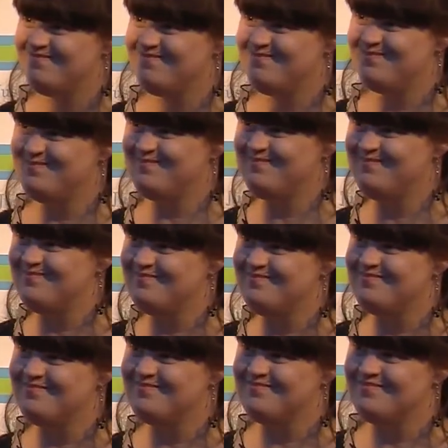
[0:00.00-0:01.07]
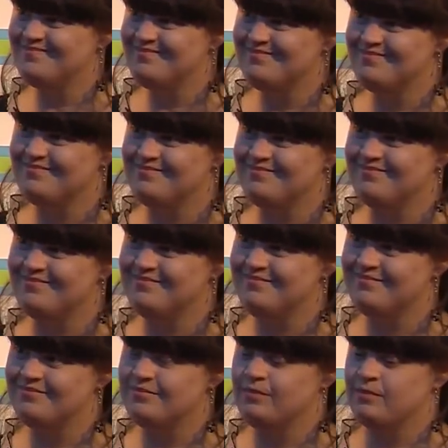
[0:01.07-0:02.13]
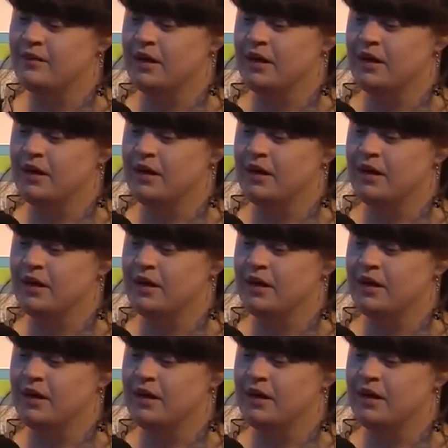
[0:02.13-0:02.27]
(not speaking)